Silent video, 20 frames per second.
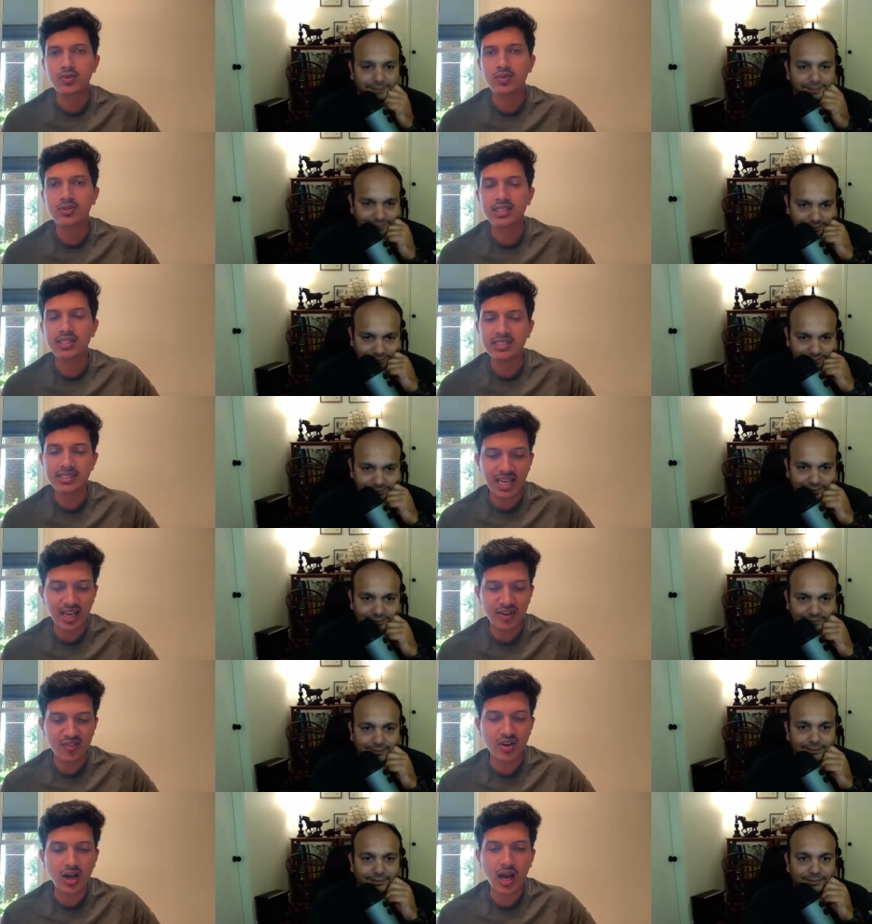Speaker 1: So
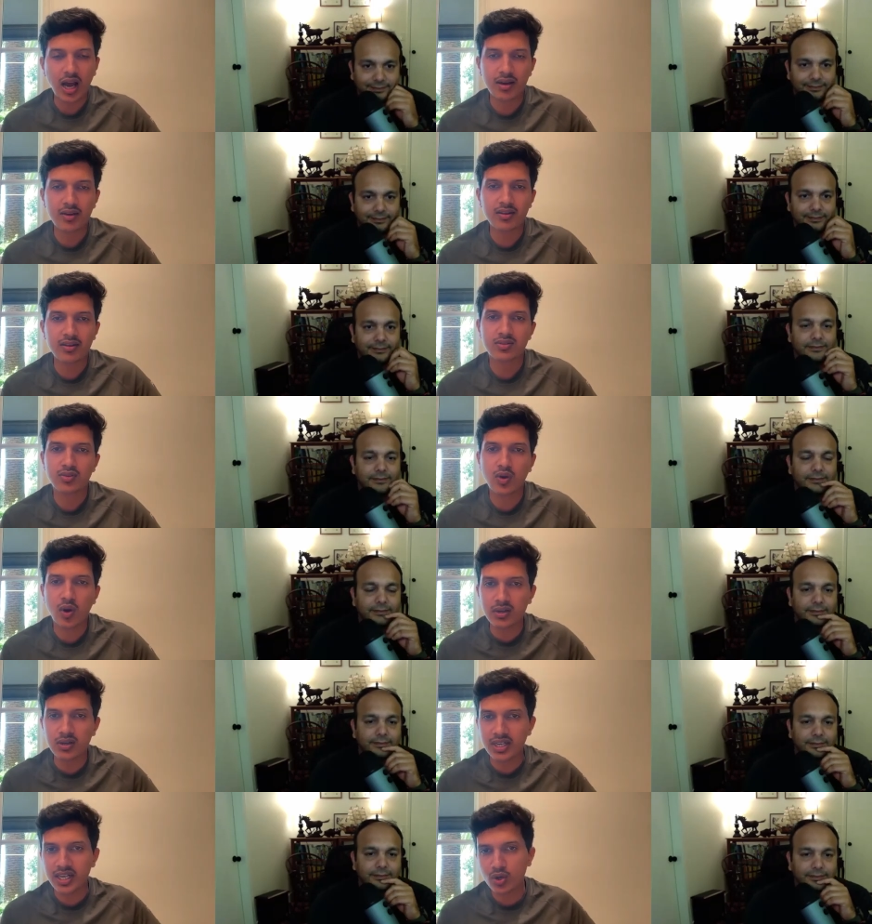since I I
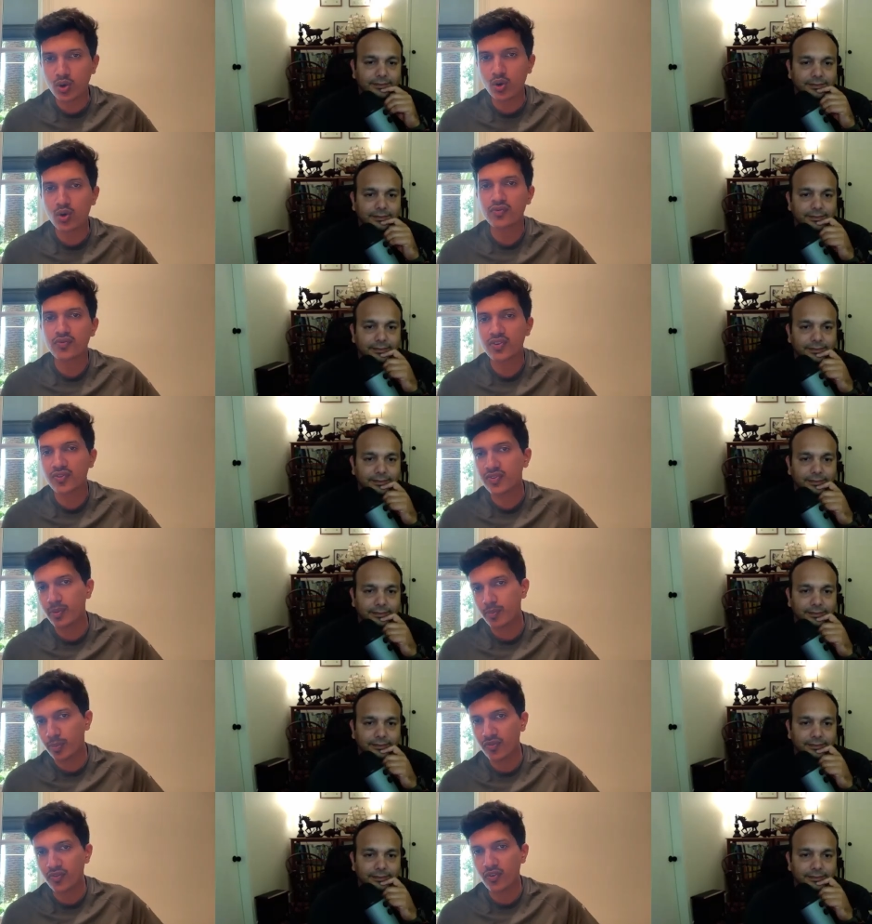solved NeetCode
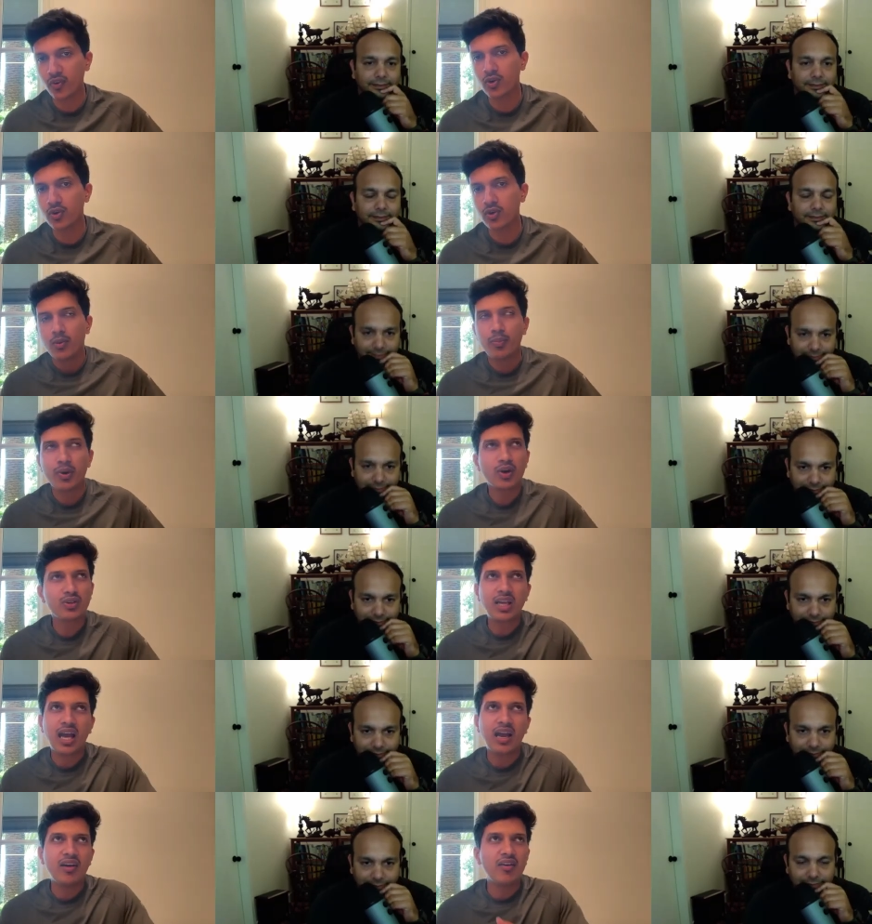150 before
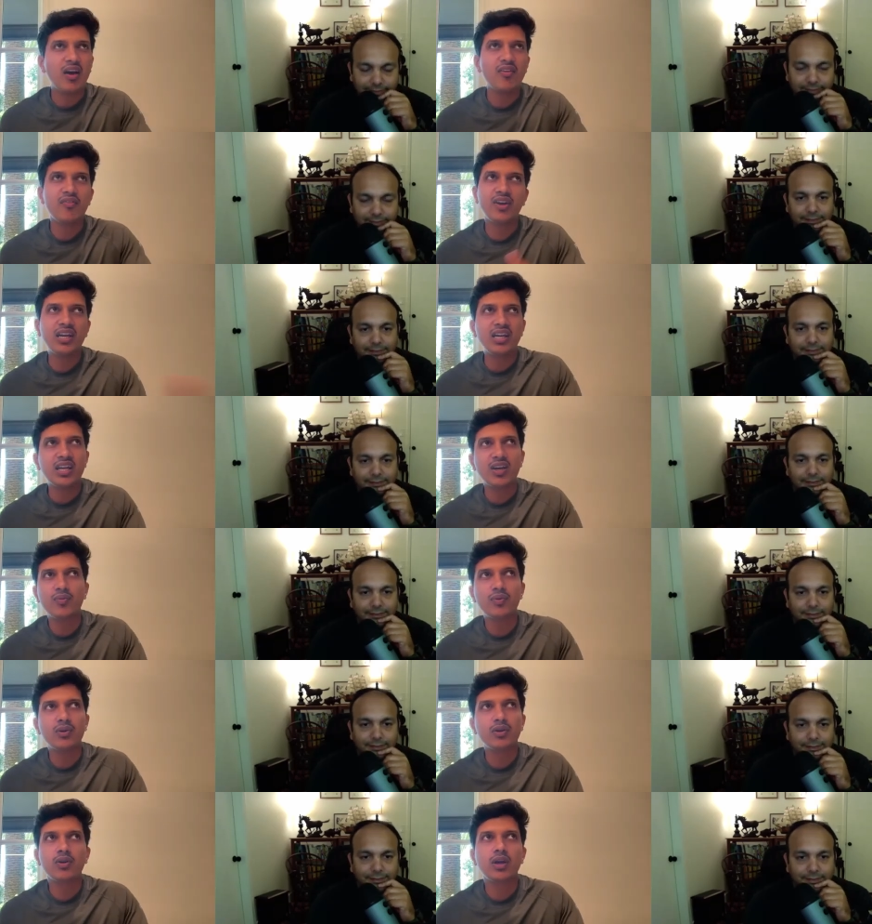because I, I've
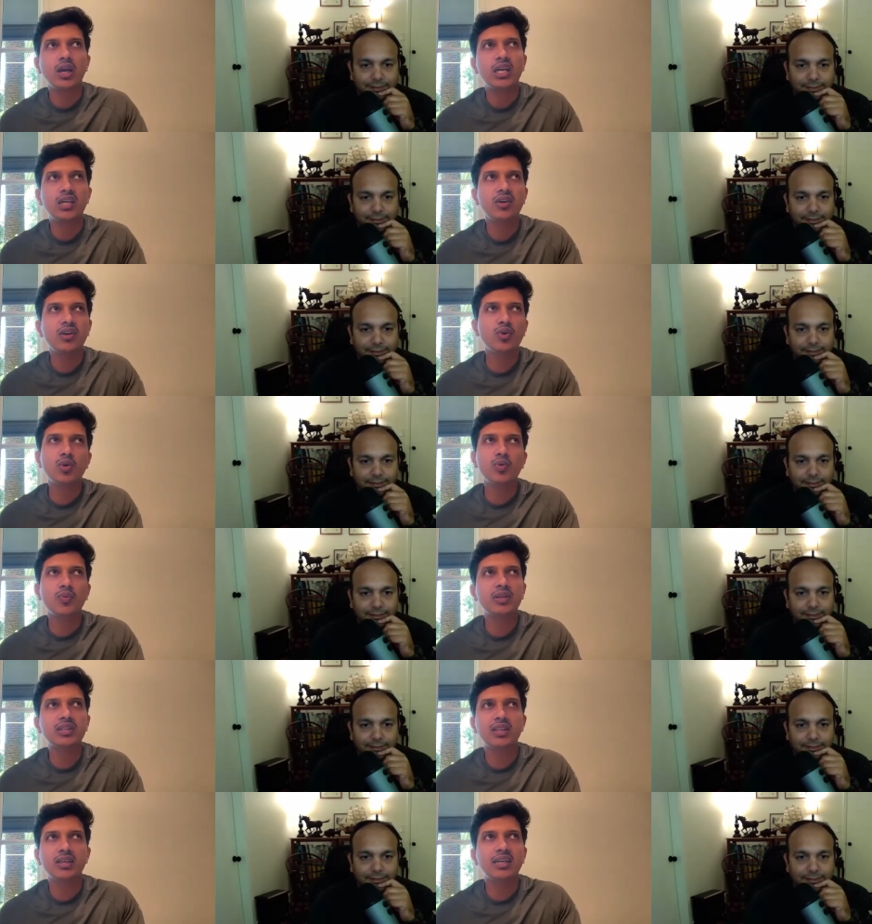interviewed
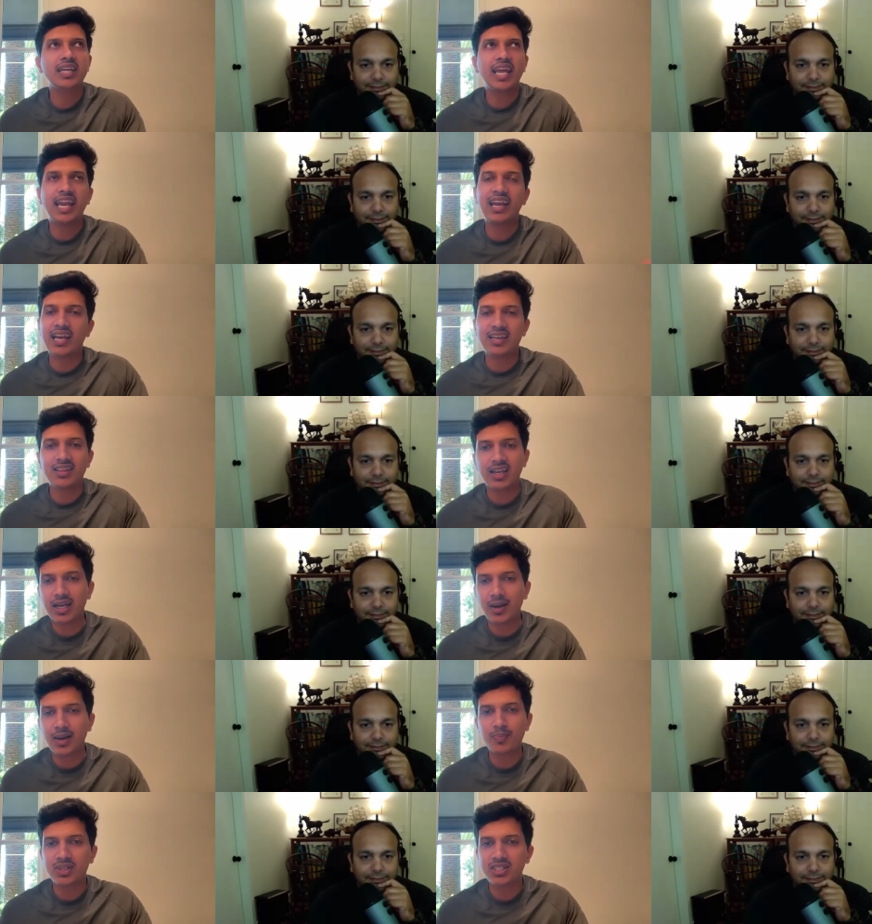interviewed with 10
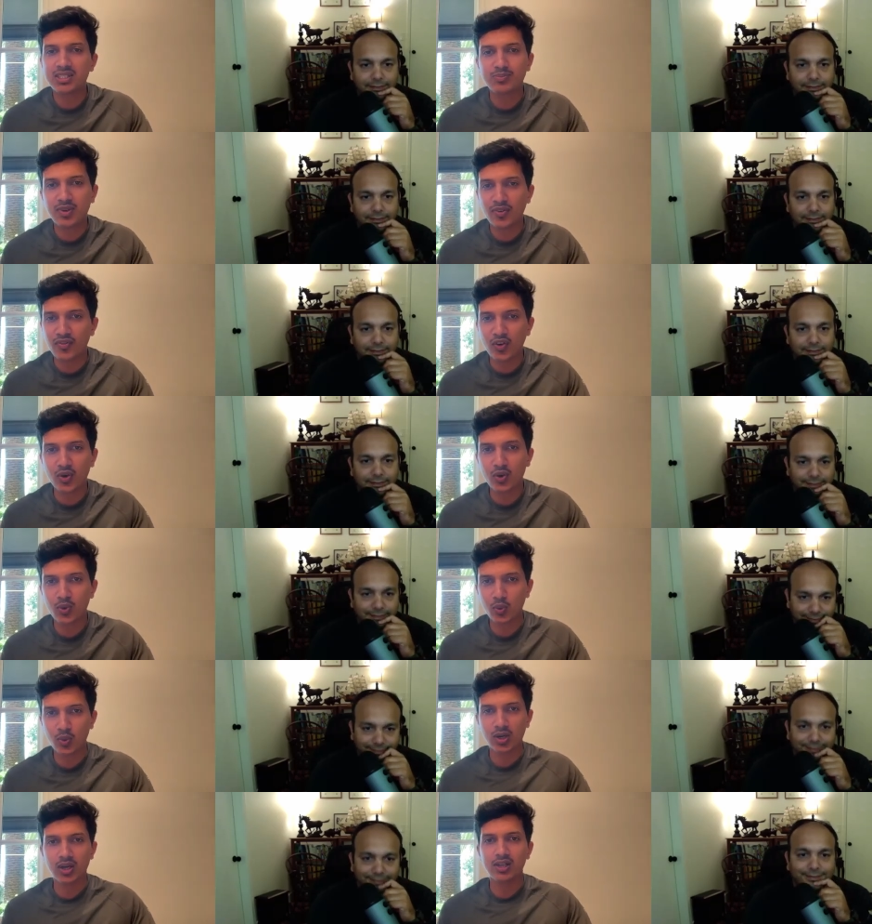other companies
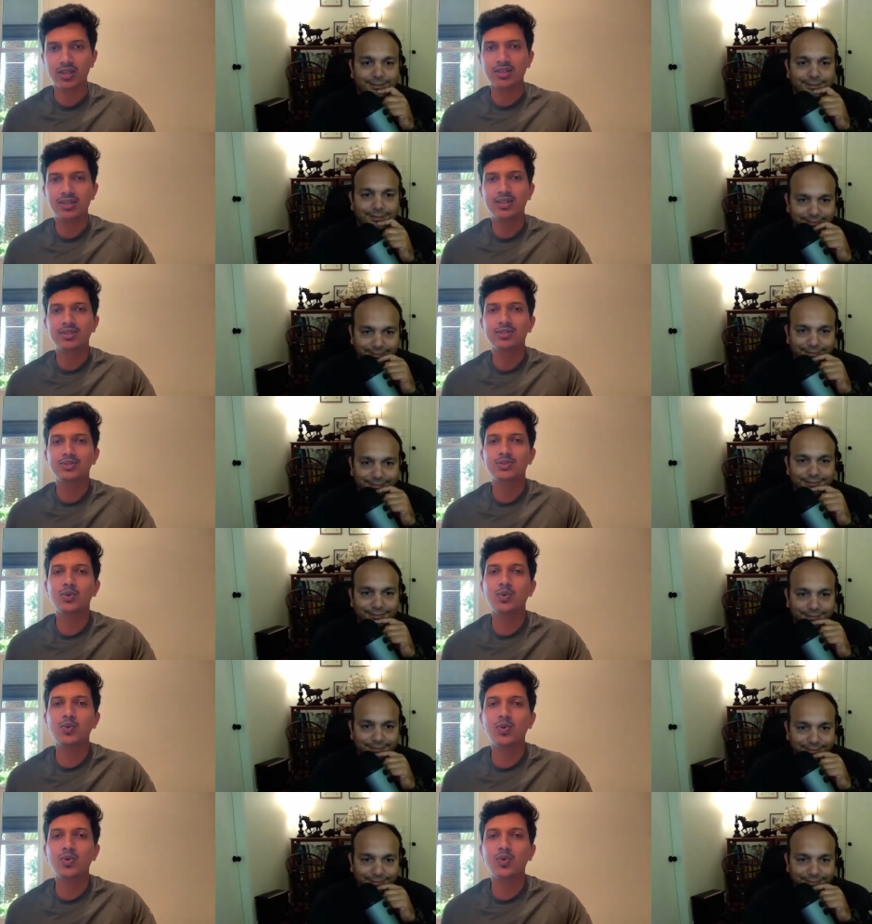before Google. Mm-hmm. So